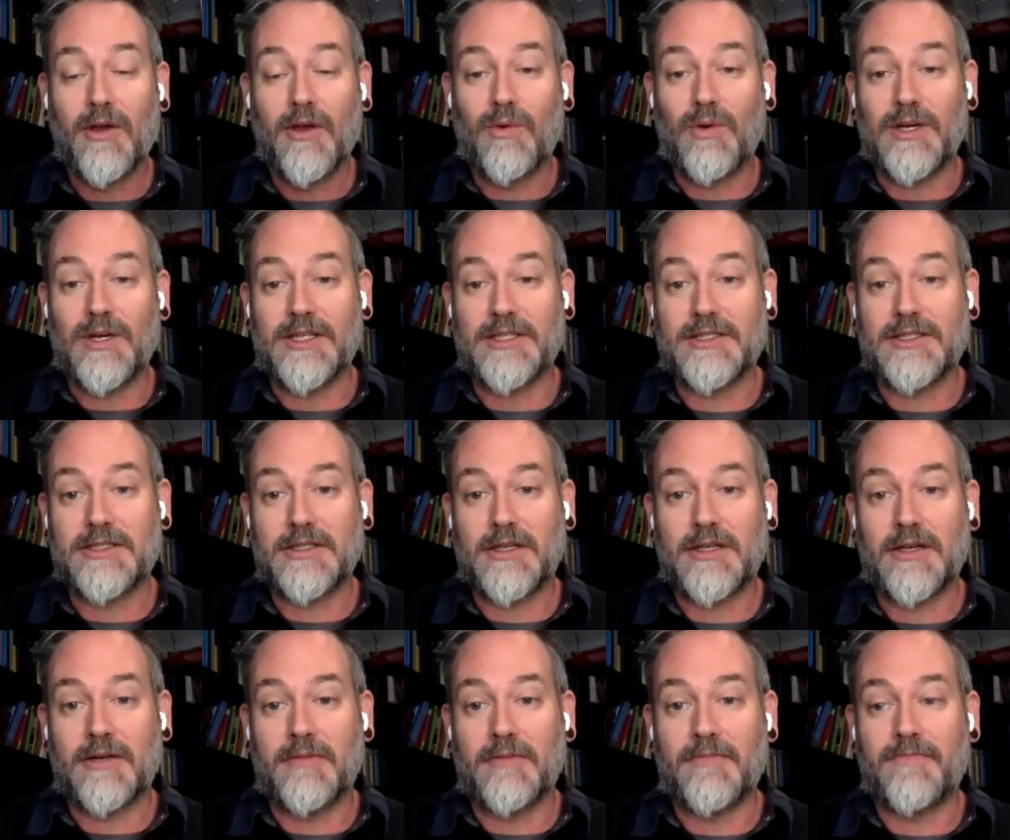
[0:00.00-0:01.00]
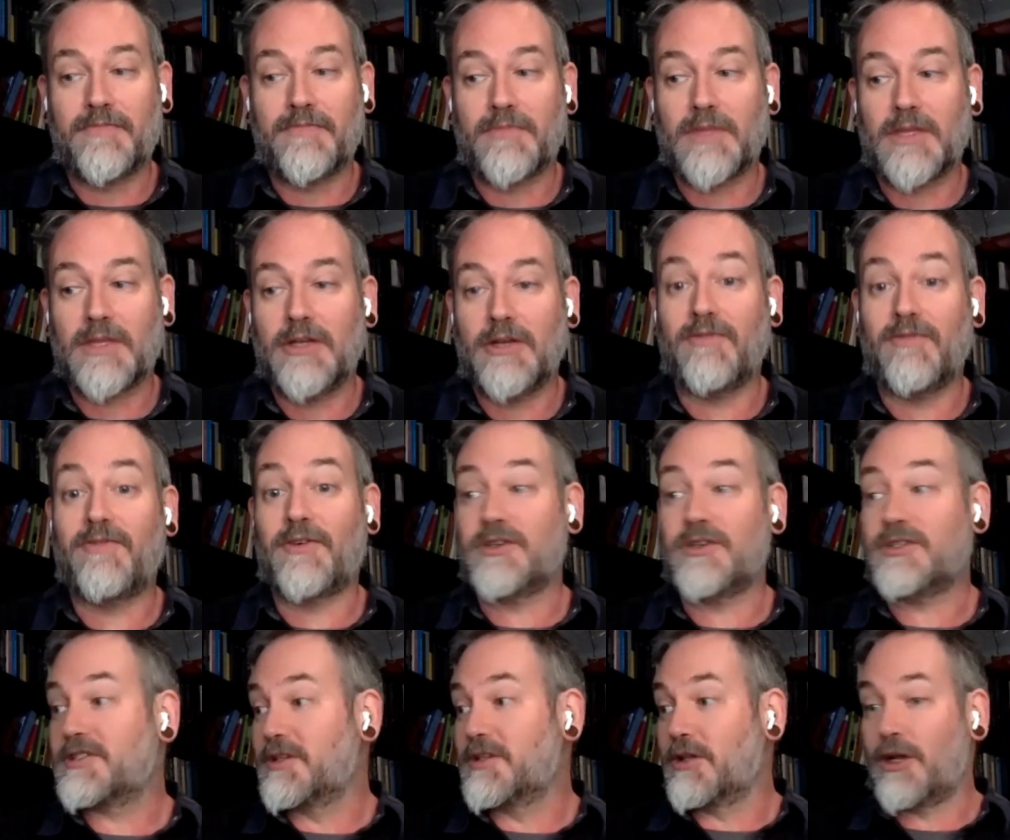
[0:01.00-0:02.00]
was you know,
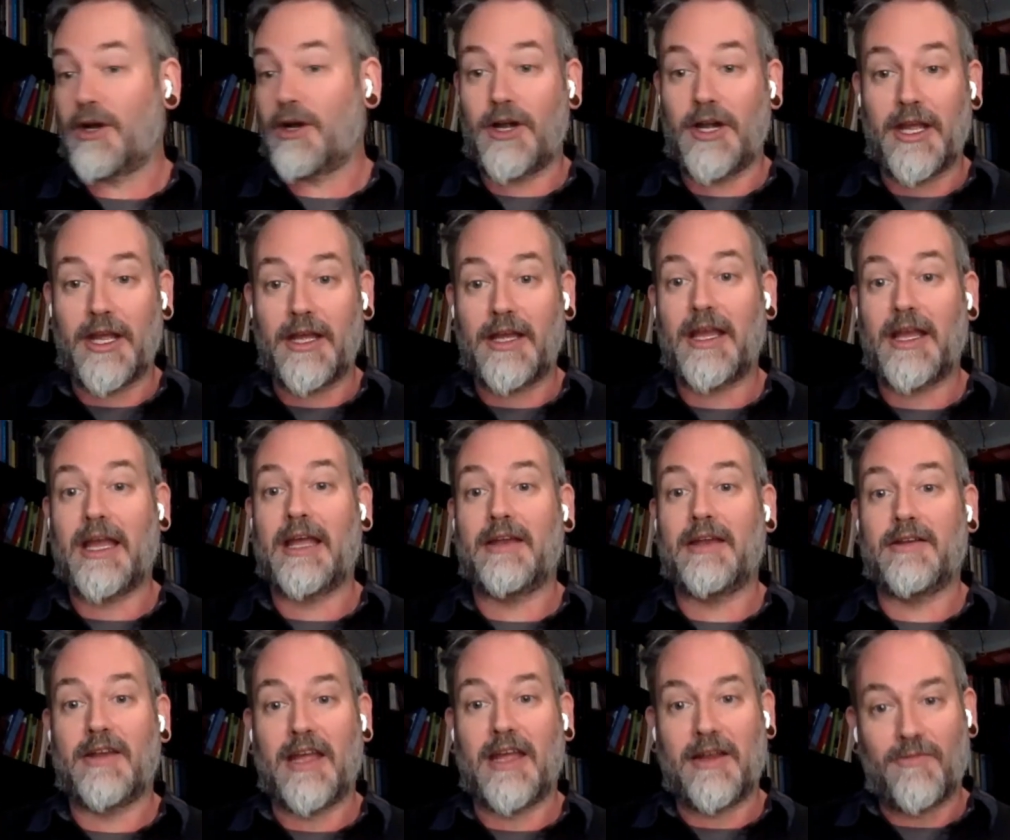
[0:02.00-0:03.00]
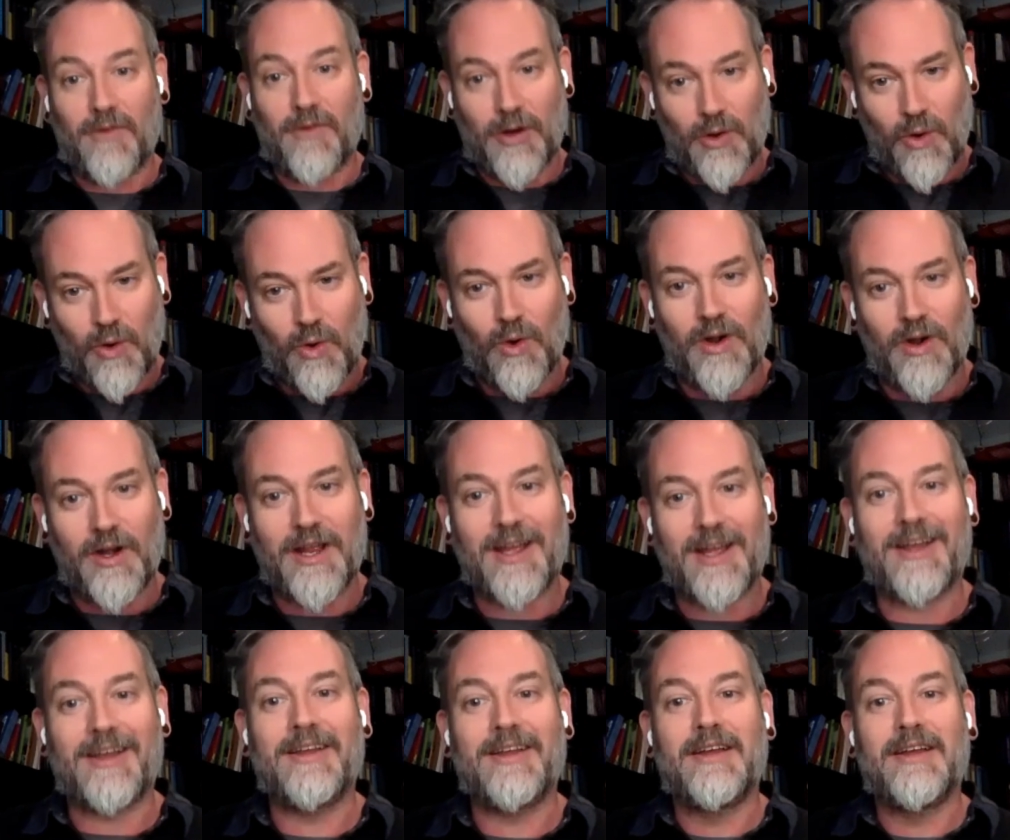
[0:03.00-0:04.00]
first learning and
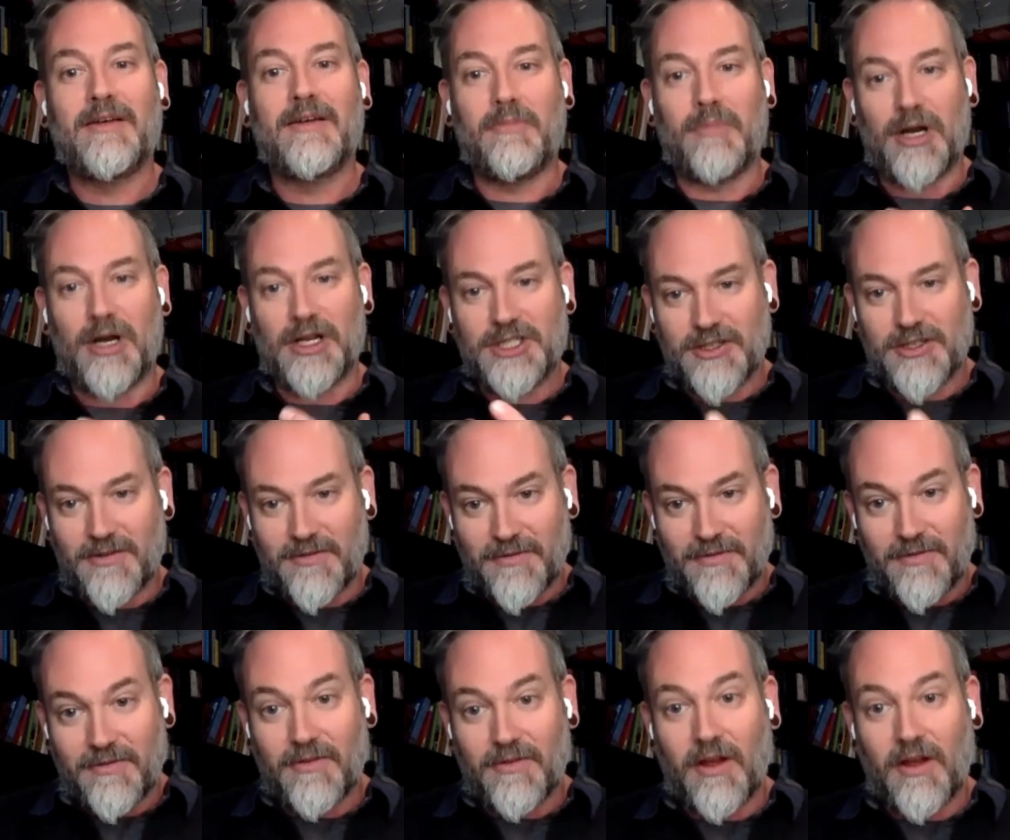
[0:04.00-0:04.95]
recording much of